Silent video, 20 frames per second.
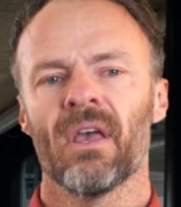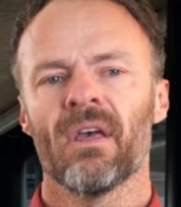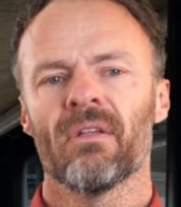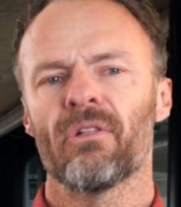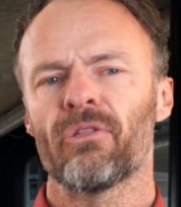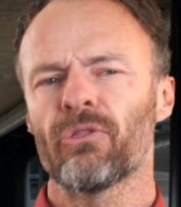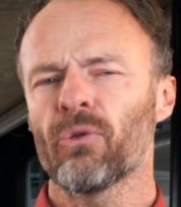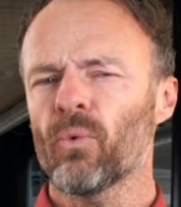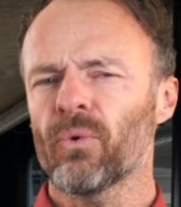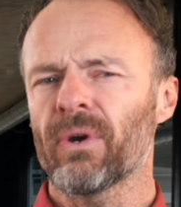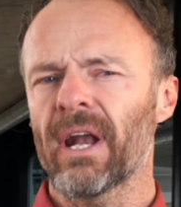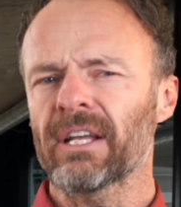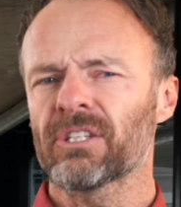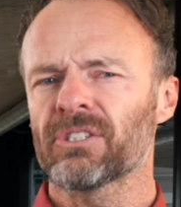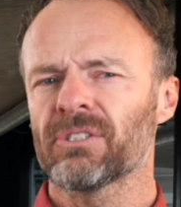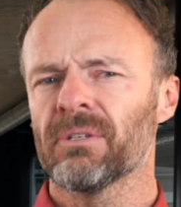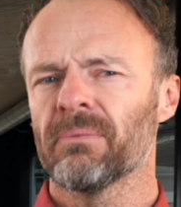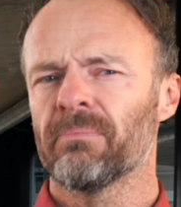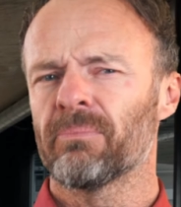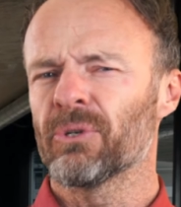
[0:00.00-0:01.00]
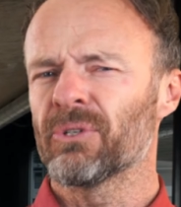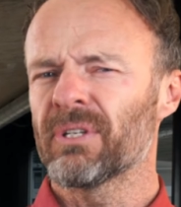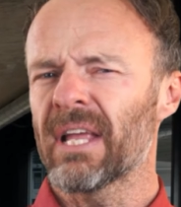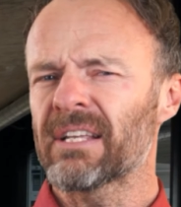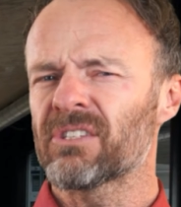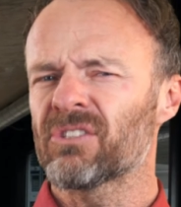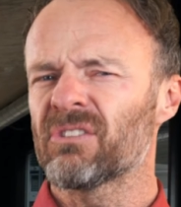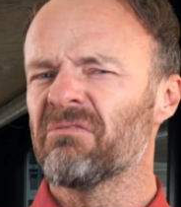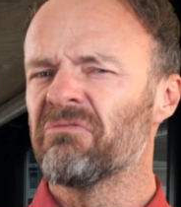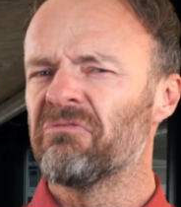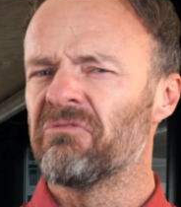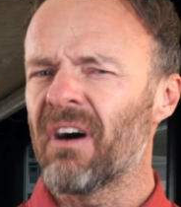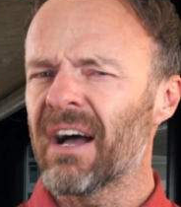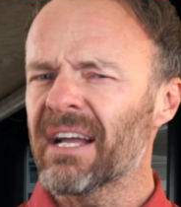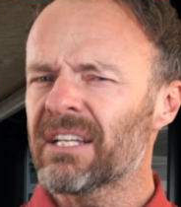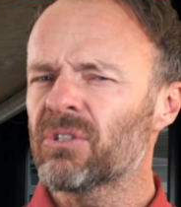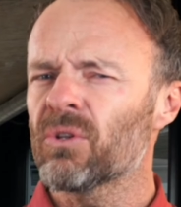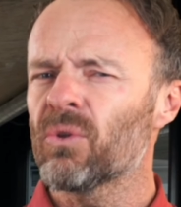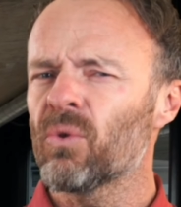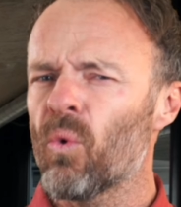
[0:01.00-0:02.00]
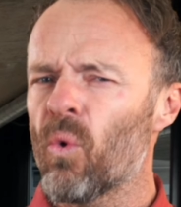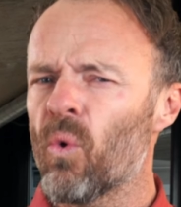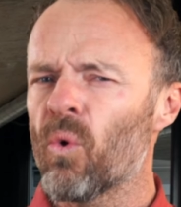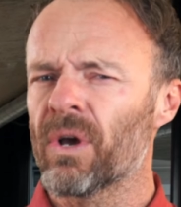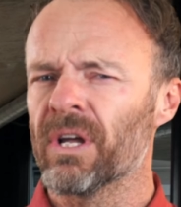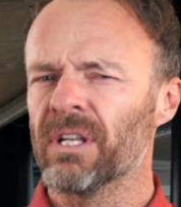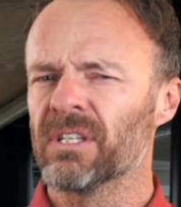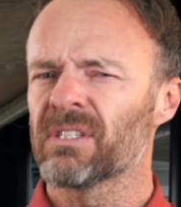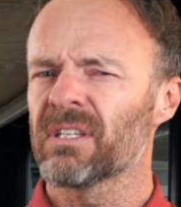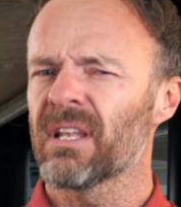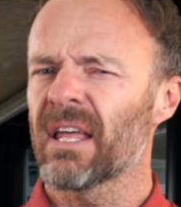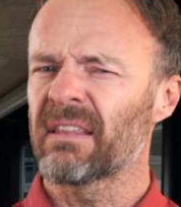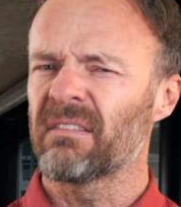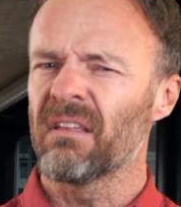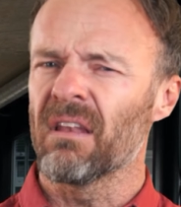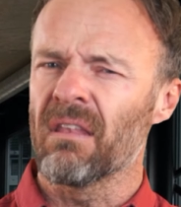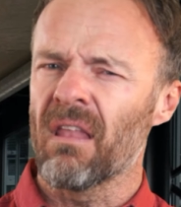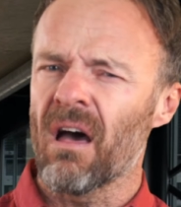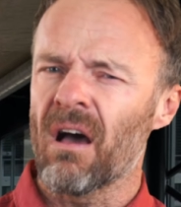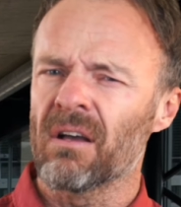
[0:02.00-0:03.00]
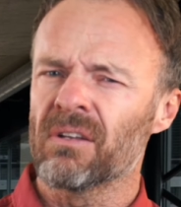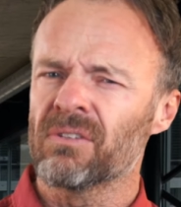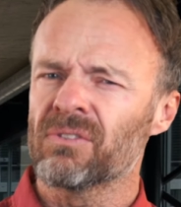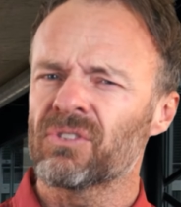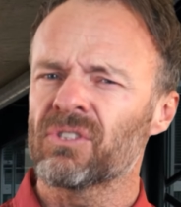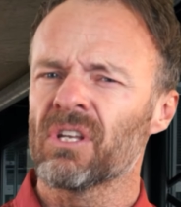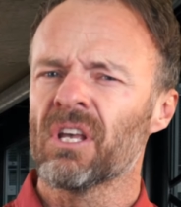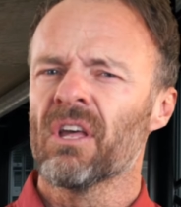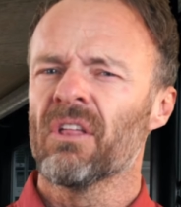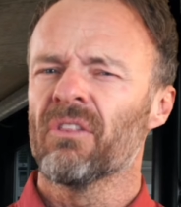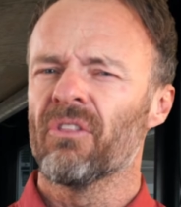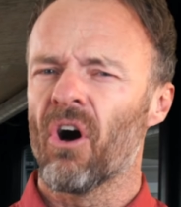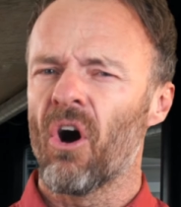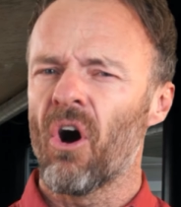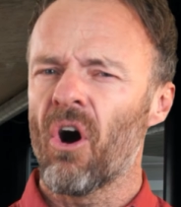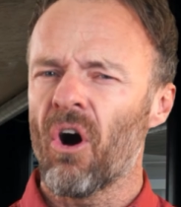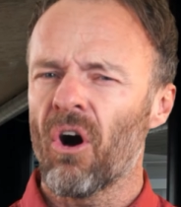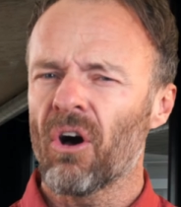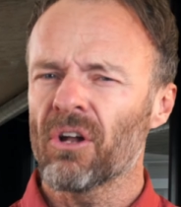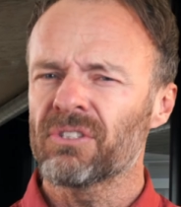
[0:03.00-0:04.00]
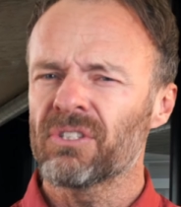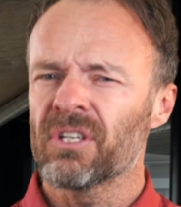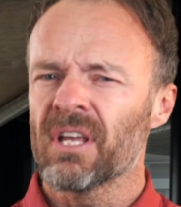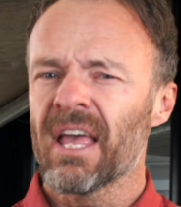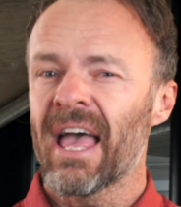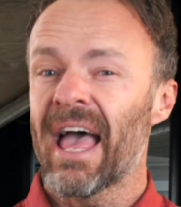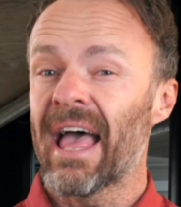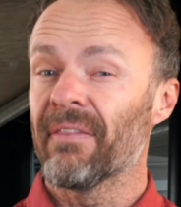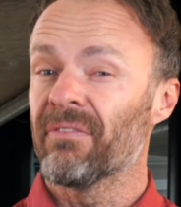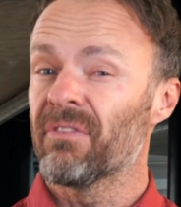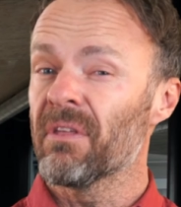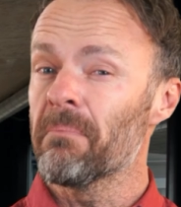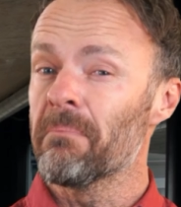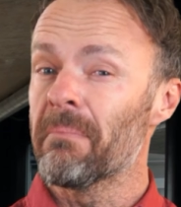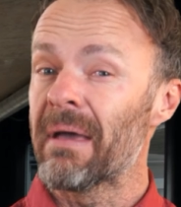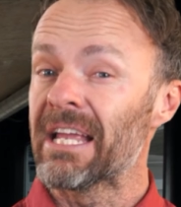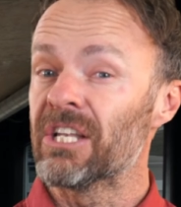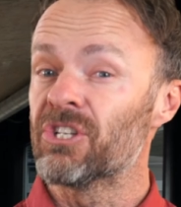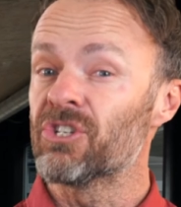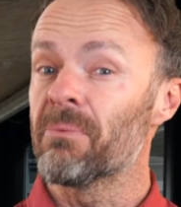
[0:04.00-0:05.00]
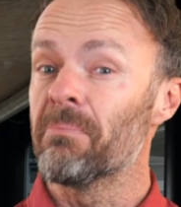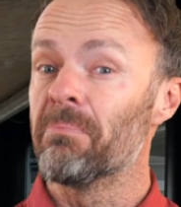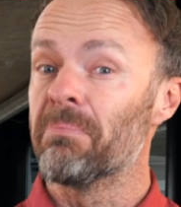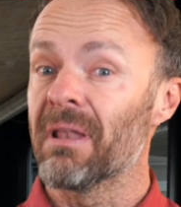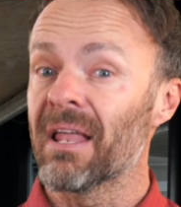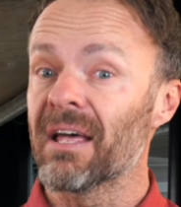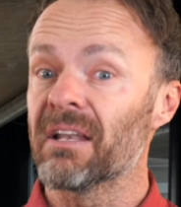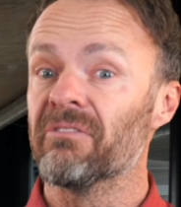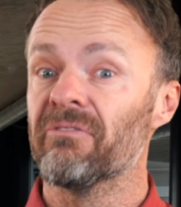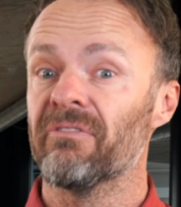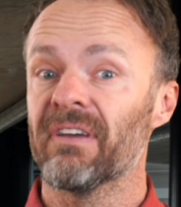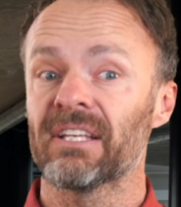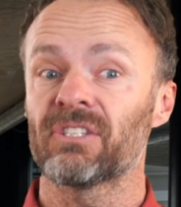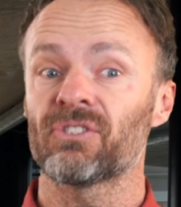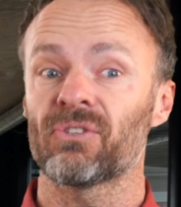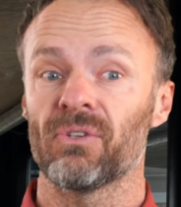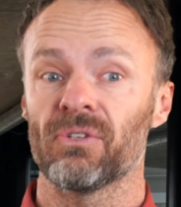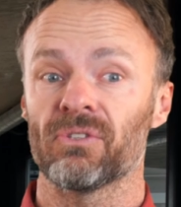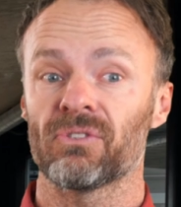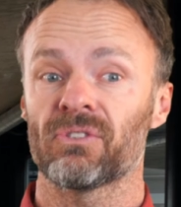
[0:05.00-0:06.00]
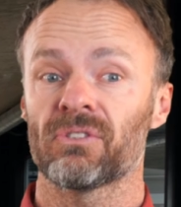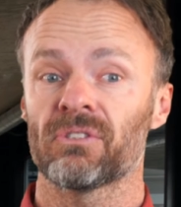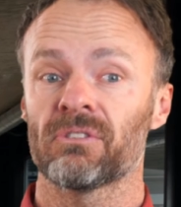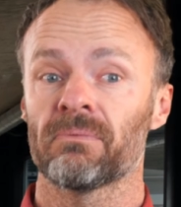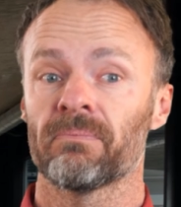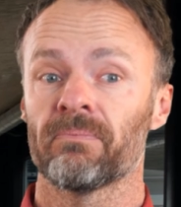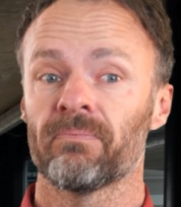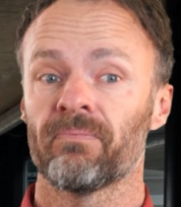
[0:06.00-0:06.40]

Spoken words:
The thorax protects the vital organs like the lungs, the heart, and the major blood vessels.